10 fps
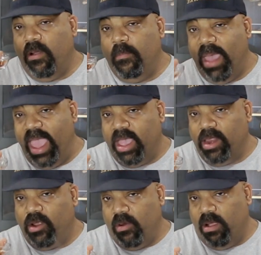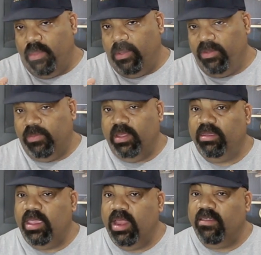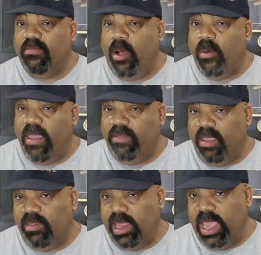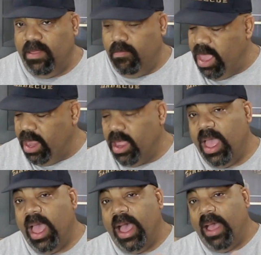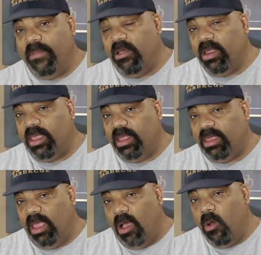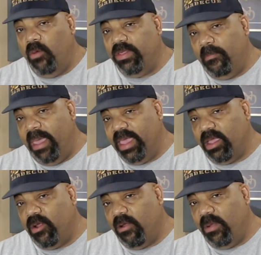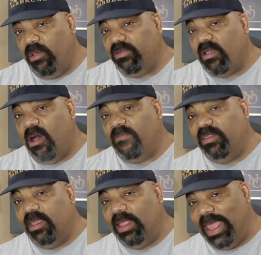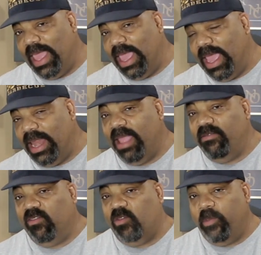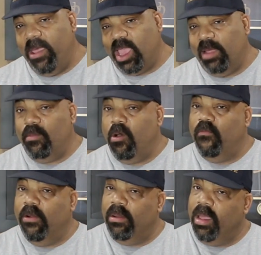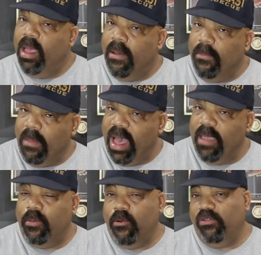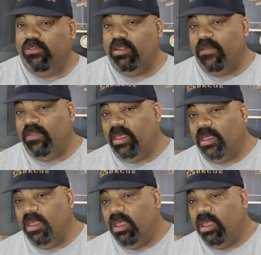bacon crumbles, but seeing as my wife doesn't eat meat, I'm going to hold the bacon crumbles off till the end and just sprinkle them over my portion of the